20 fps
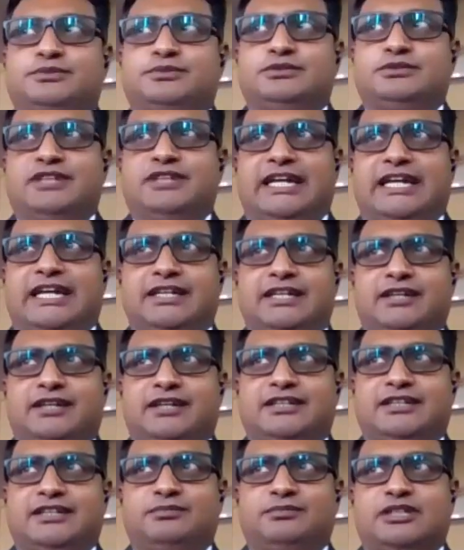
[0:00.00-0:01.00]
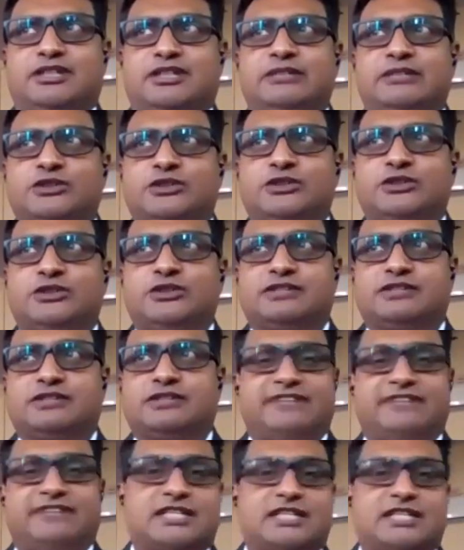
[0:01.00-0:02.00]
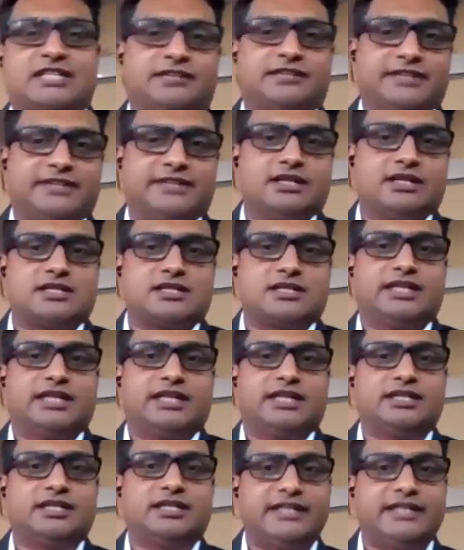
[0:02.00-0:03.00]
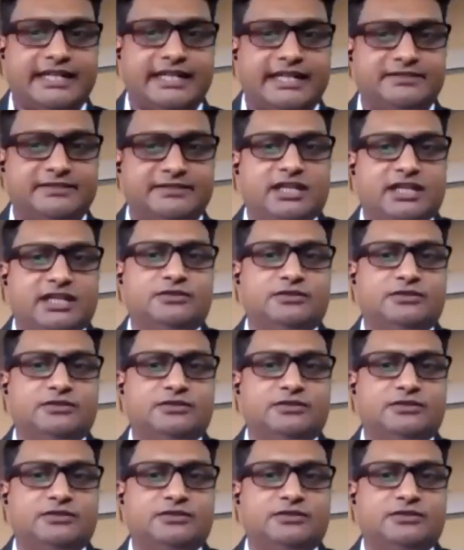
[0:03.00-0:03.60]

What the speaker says: I'll come into some facts and figures. Like till date, we have